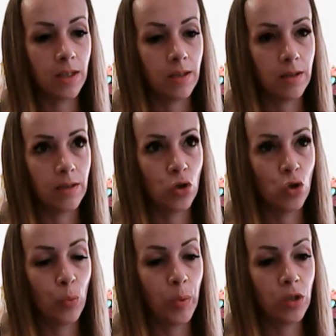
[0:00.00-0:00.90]

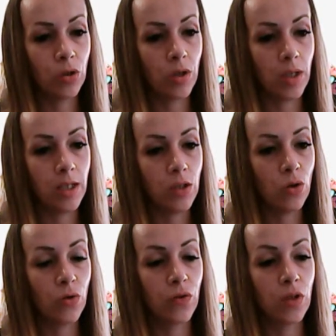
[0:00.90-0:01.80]
Jupiter in your
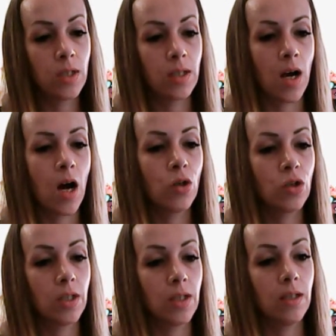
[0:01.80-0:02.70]
first house
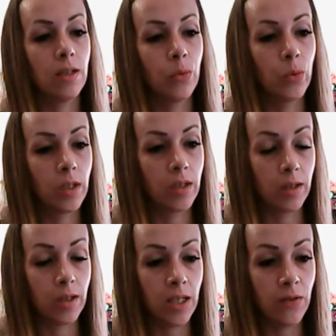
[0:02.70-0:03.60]
will
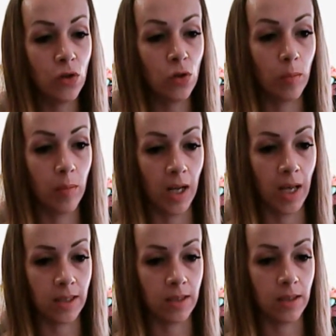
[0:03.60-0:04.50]
give you
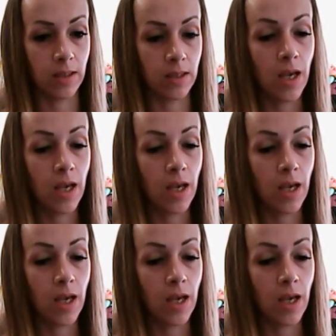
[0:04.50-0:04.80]
blessings,